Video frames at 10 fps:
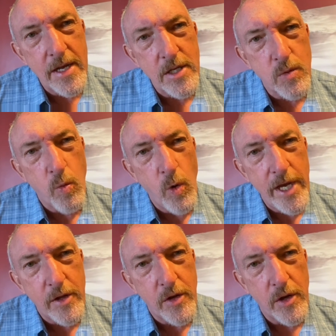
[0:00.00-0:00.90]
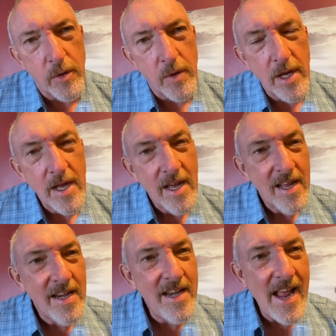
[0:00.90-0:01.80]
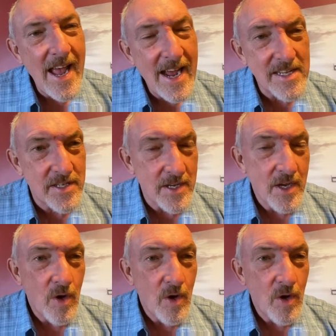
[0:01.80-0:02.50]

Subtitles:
week 2. Next,